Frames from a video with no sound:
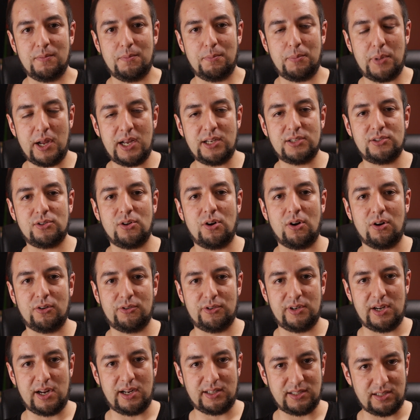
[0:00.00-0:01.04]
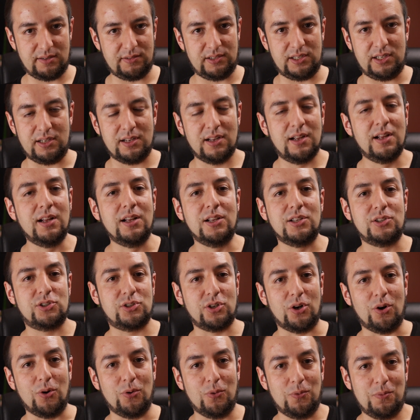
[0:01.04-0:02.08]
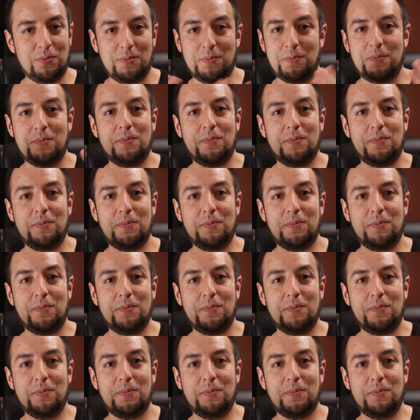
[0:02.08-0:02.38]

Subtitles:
based on creativity. So